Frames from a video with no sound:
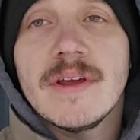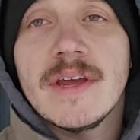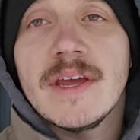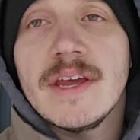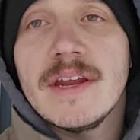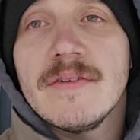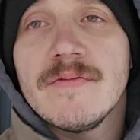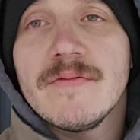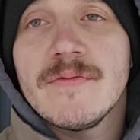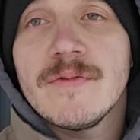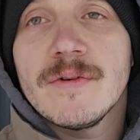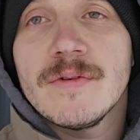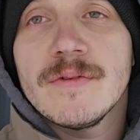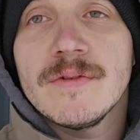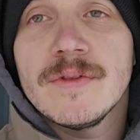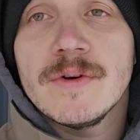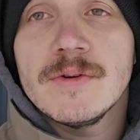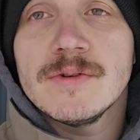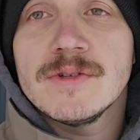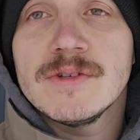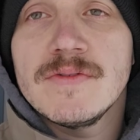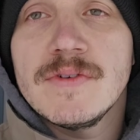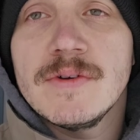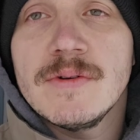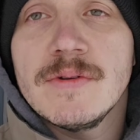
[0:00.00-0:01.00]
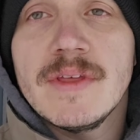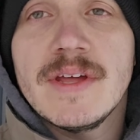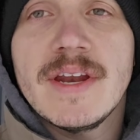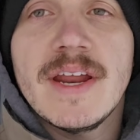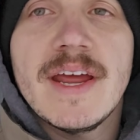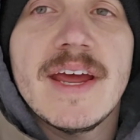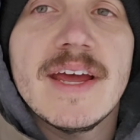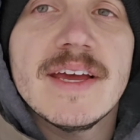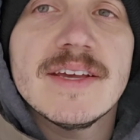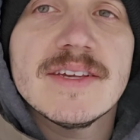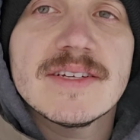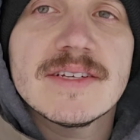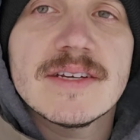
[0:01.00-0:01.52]
And for those of you that
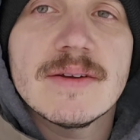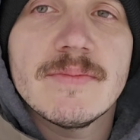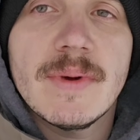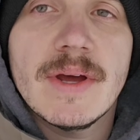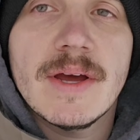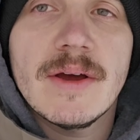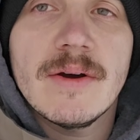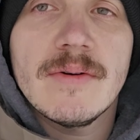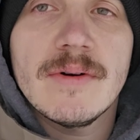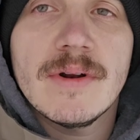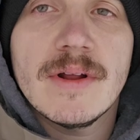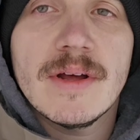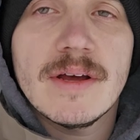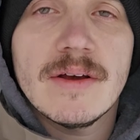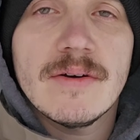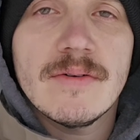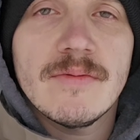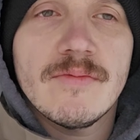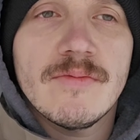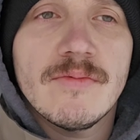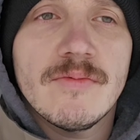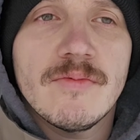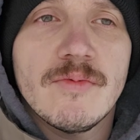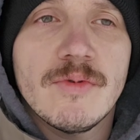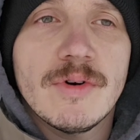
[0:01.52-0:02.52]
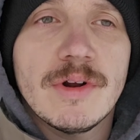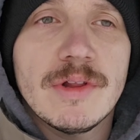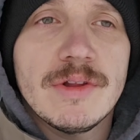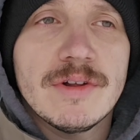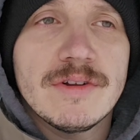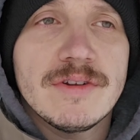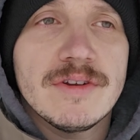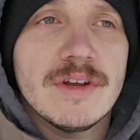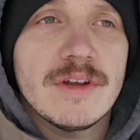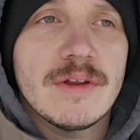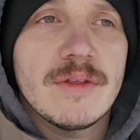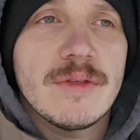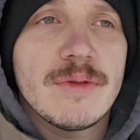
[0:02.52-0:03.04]
asked about uh, what it
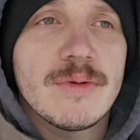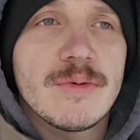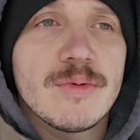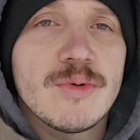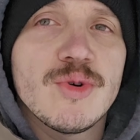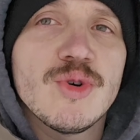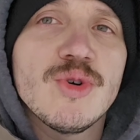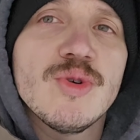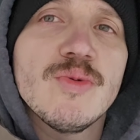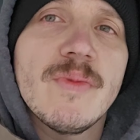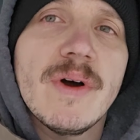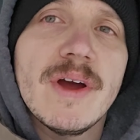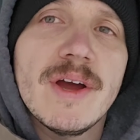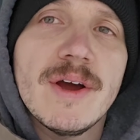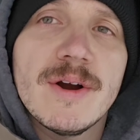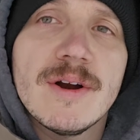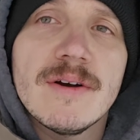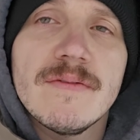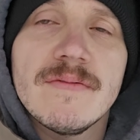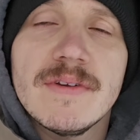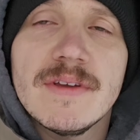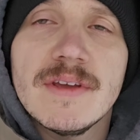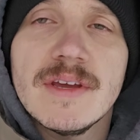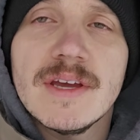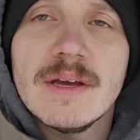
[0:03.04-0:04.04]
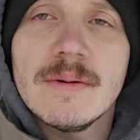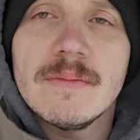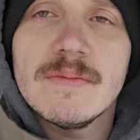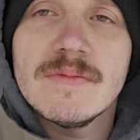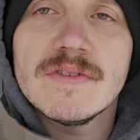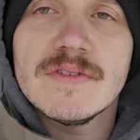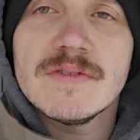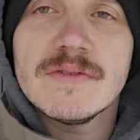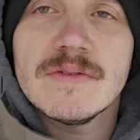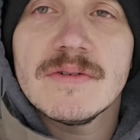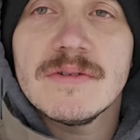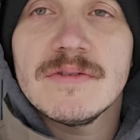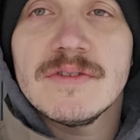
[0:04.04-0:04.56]
looked like through my
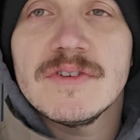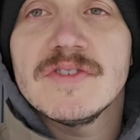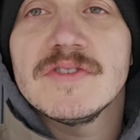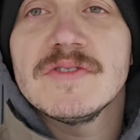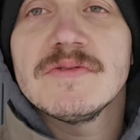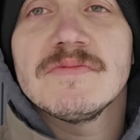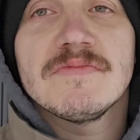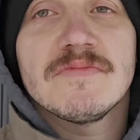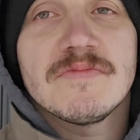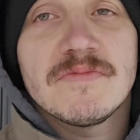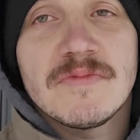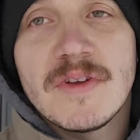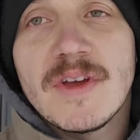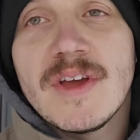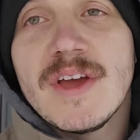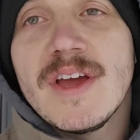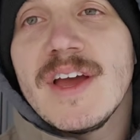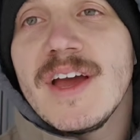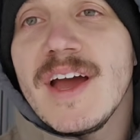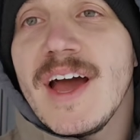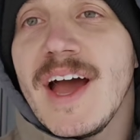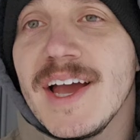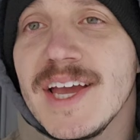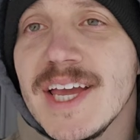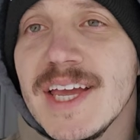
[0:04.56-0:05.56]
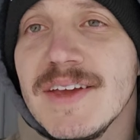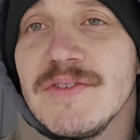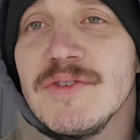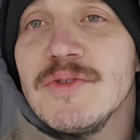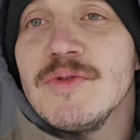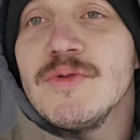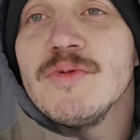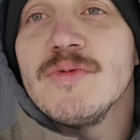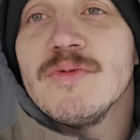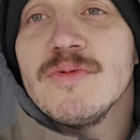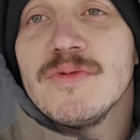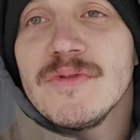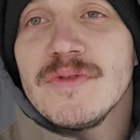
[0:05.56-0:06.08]
RVMs, or at least I gave
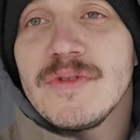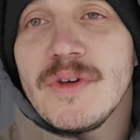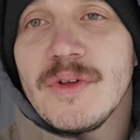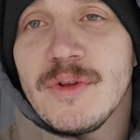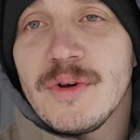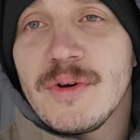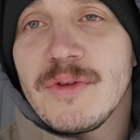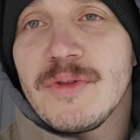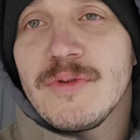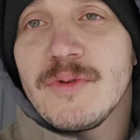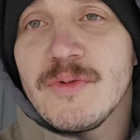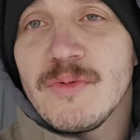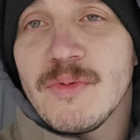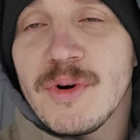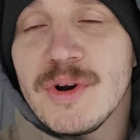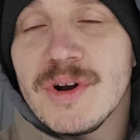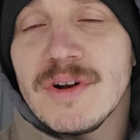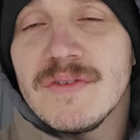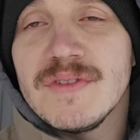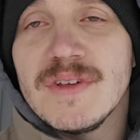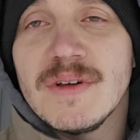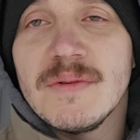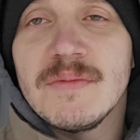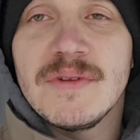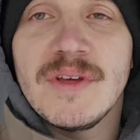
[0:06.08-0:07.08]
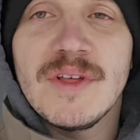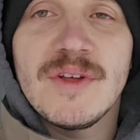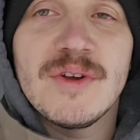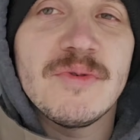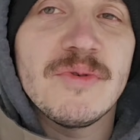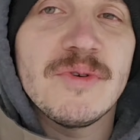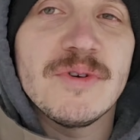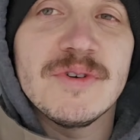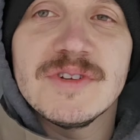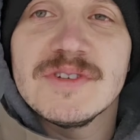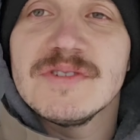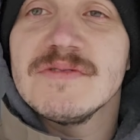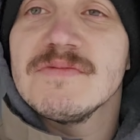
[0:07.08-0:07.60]
you the look through one of them. The other
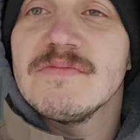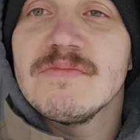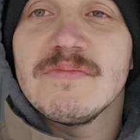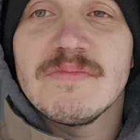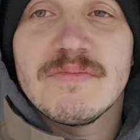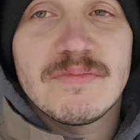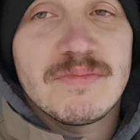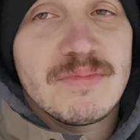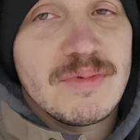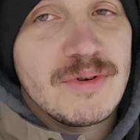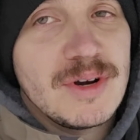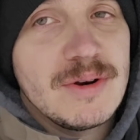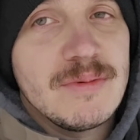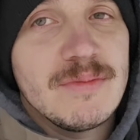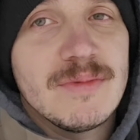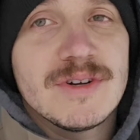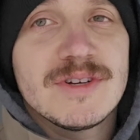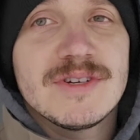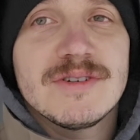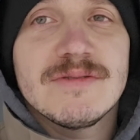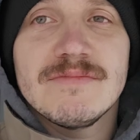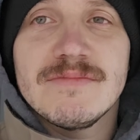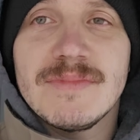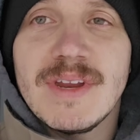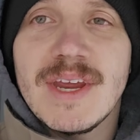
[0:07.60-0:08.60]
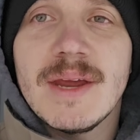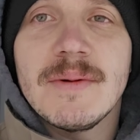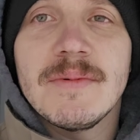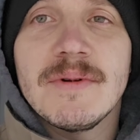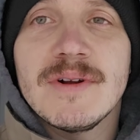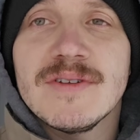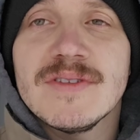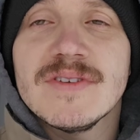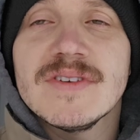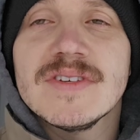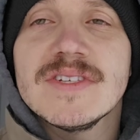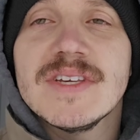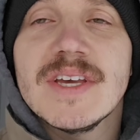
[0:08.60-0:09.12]
one is pretty much damn
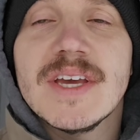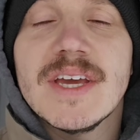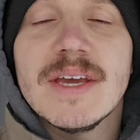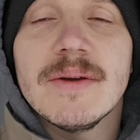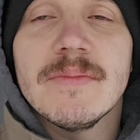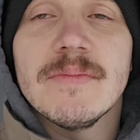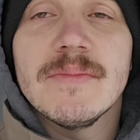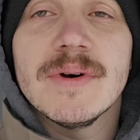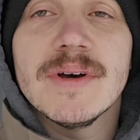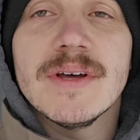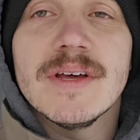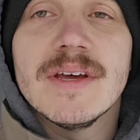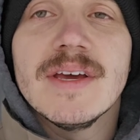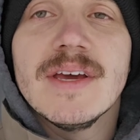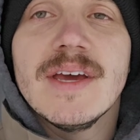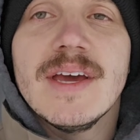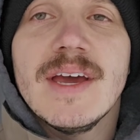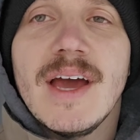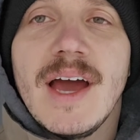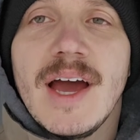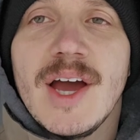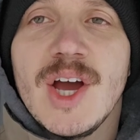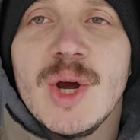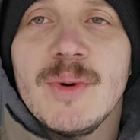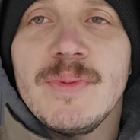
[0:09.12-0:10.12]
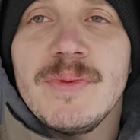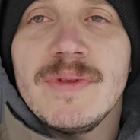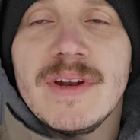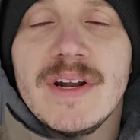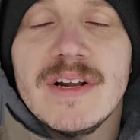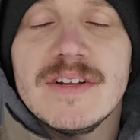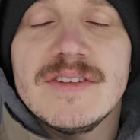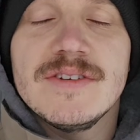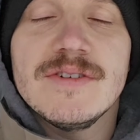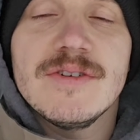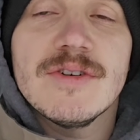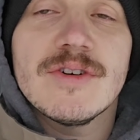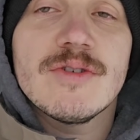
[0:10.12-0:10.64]
near the same. But I hope that
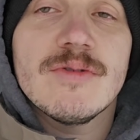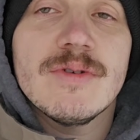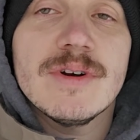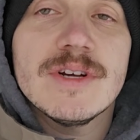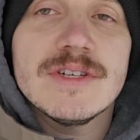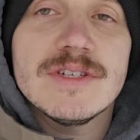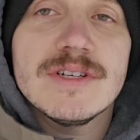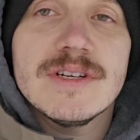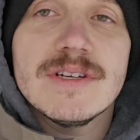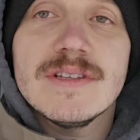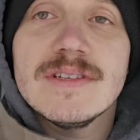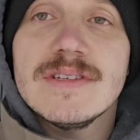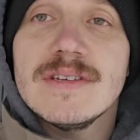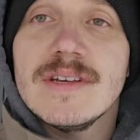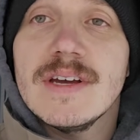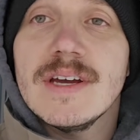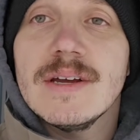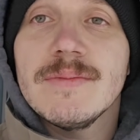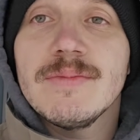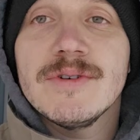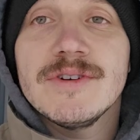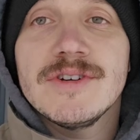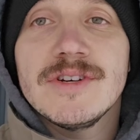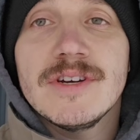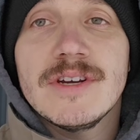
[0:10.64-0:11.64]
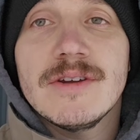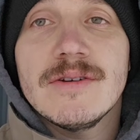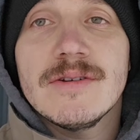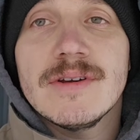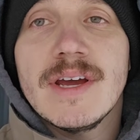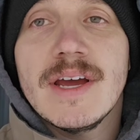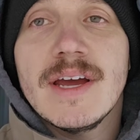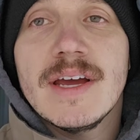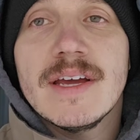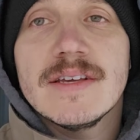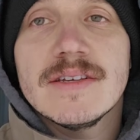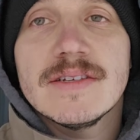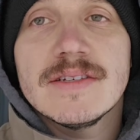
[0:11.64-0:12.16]
answered your questions. I appreciate you
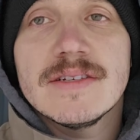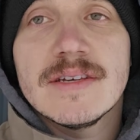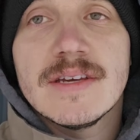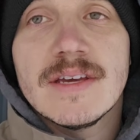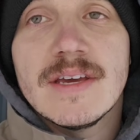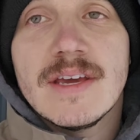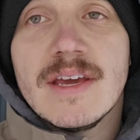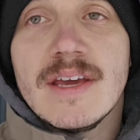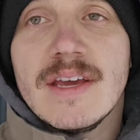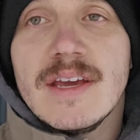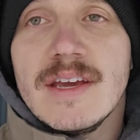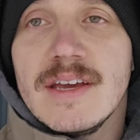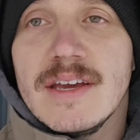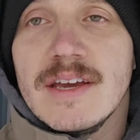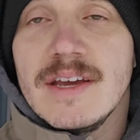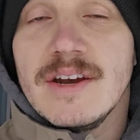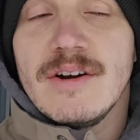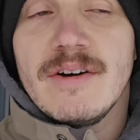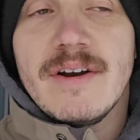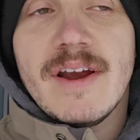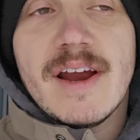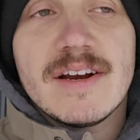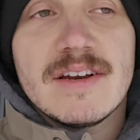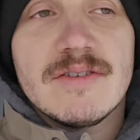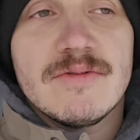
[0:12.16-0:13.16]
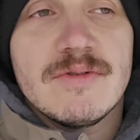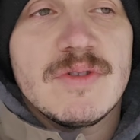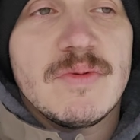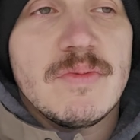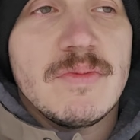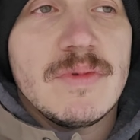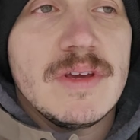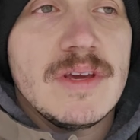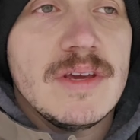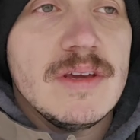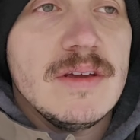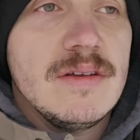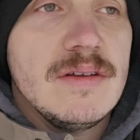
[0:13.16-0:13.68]
guys interacting with
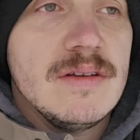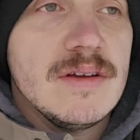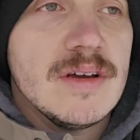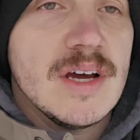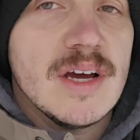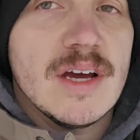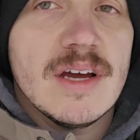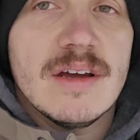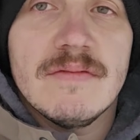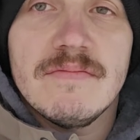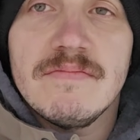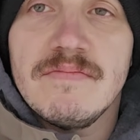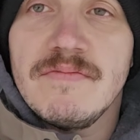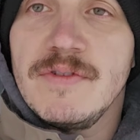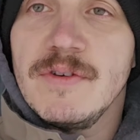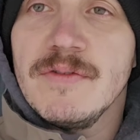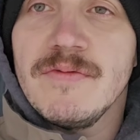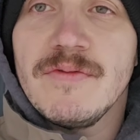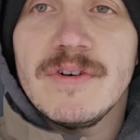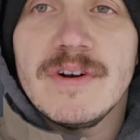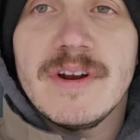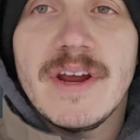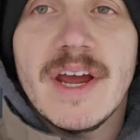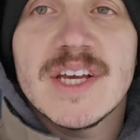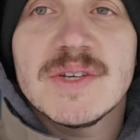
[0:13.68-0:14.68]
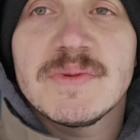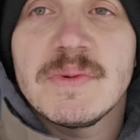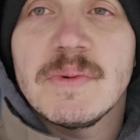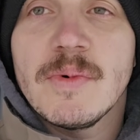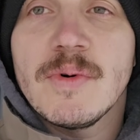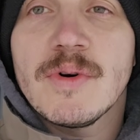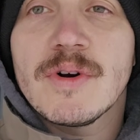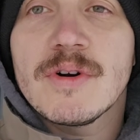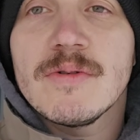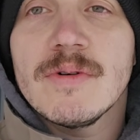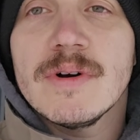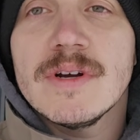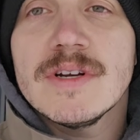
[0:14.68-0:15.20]
me. Uh, feel free to ask me
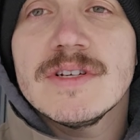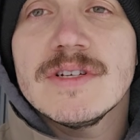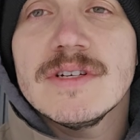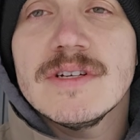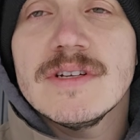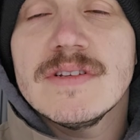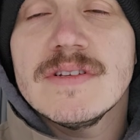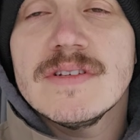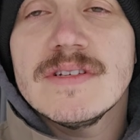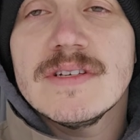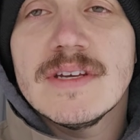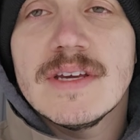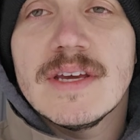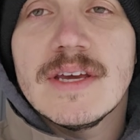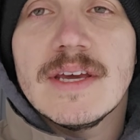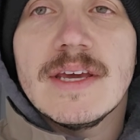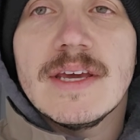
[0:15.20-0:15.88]
more questions.